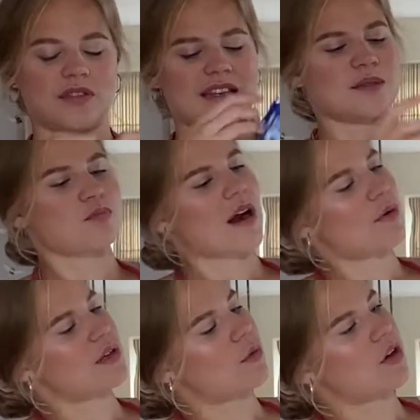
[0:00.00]
these
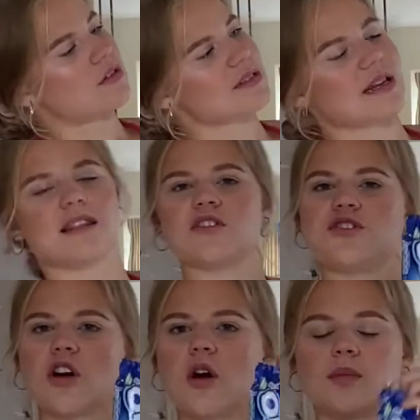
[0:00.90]
brownie ones in the
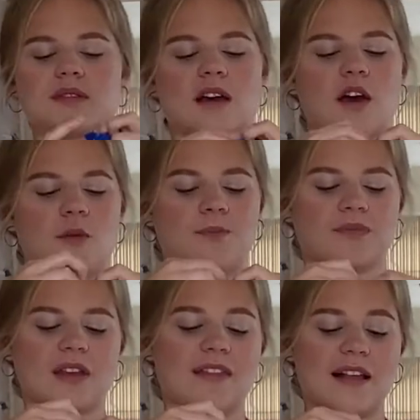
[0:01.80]
shop, so
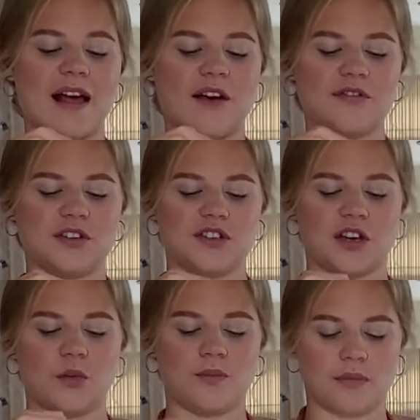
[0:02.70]
they'll have to do.
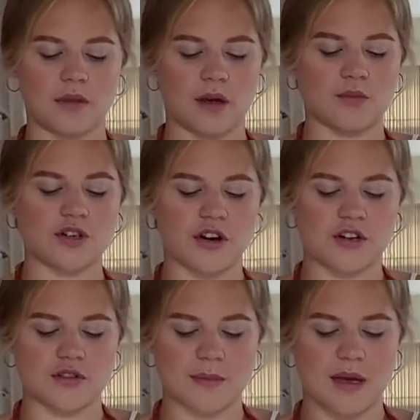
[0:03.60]
I'm sure it
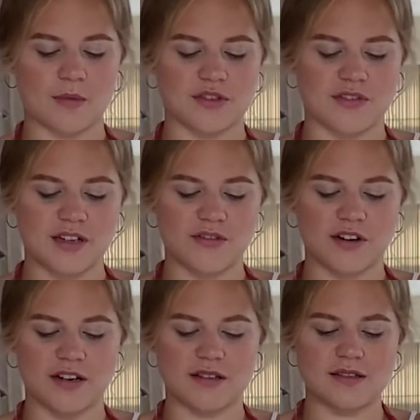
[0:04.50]
doesn't make much of a
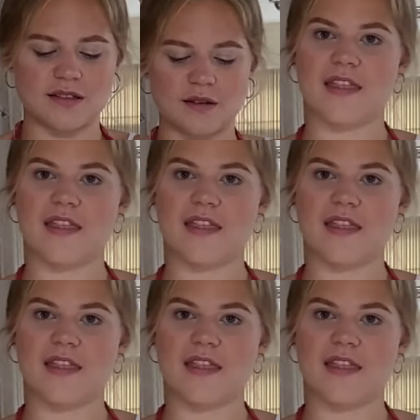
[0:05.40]
difference.